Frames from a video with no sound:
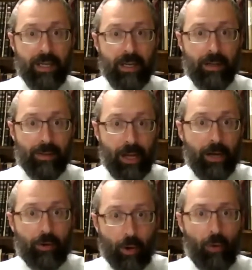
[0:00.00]
they
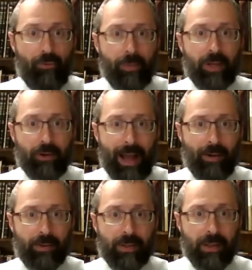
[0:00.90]
grow from the
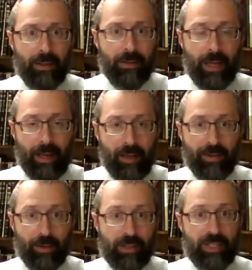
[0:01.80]
ground. Even
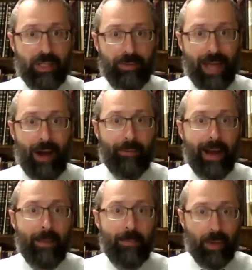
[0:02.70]
though they're still not
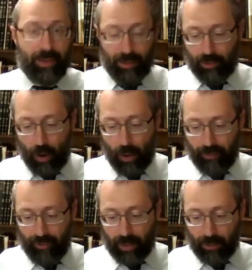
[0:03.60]
ripe, but they're growing
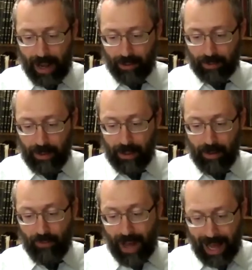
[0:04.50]
from the ground.
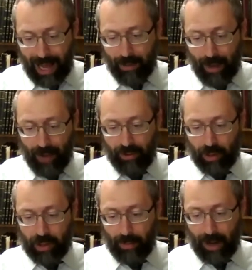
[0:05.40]
V'haim avira
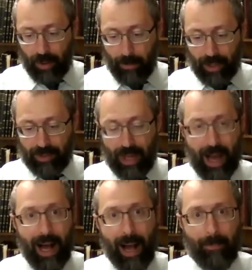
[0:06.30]
kamari. But the
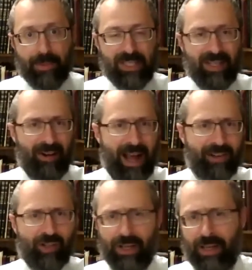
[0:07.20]
hops, they're
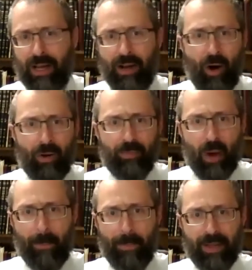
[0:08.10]
actually
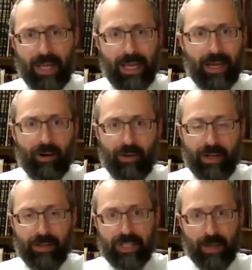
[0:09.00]
up in the air
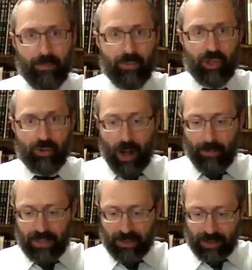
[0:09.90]
in some
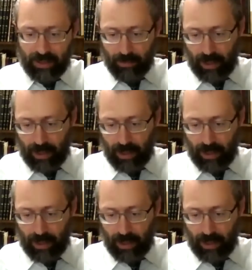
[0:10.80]
shrubs, in some